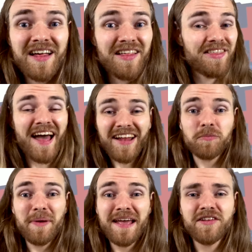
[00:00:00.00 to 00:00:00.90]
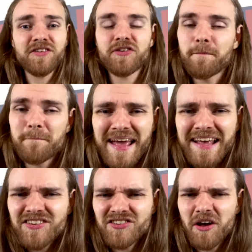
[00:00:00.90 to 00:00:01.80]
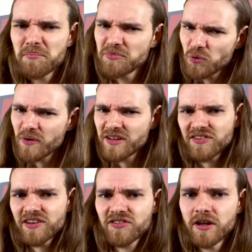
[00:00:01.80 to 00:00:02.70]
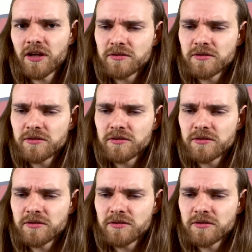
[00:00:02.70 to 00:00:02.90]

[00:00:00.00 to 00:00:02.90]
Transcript: That means make some noises.